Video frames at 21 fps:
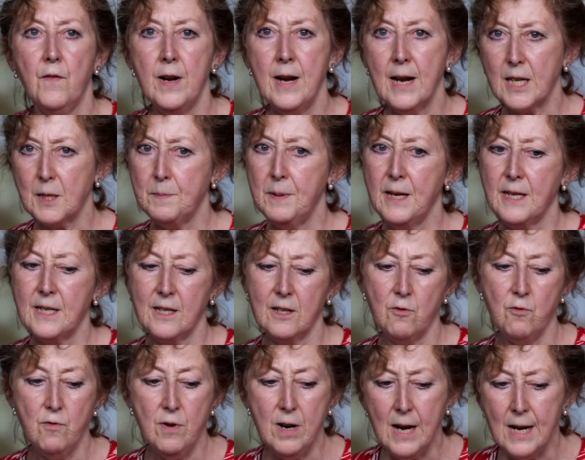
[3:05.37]
the next piece is
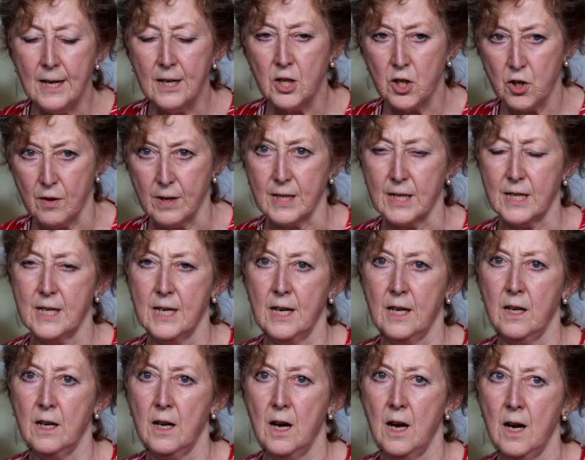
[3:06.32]
a really
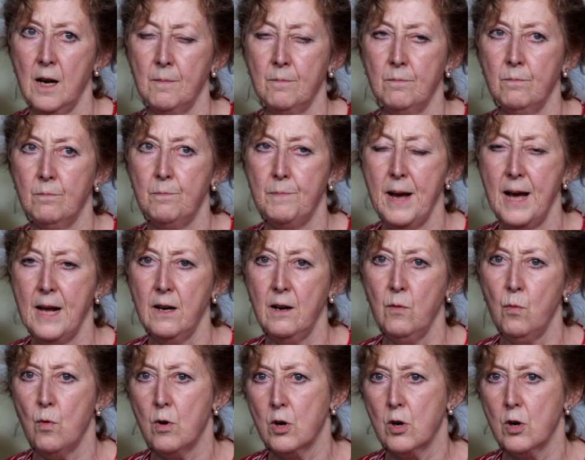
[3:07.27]
interesting pen and